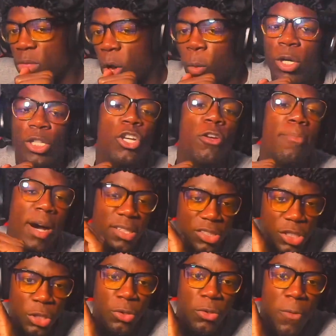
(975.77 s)
what you
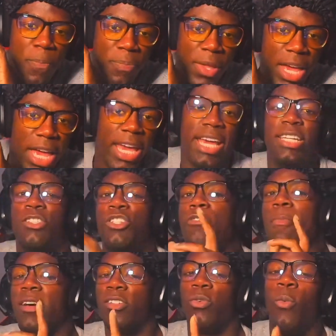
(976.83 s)
must do is you
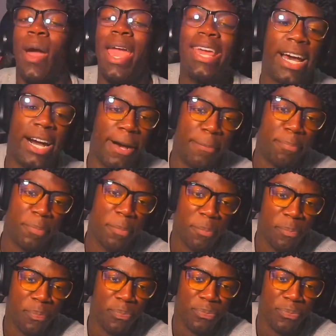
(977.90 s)
must wake up.